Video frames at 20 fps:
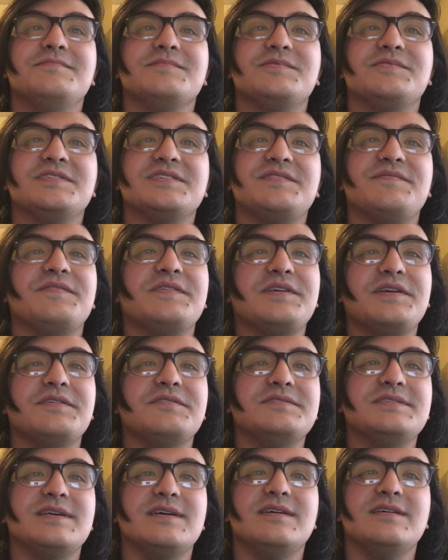Christopher
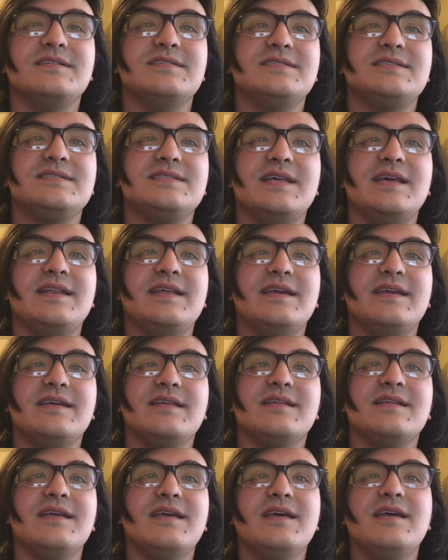goes on
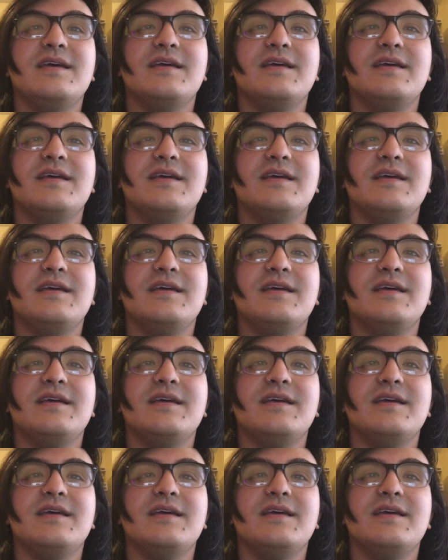stating,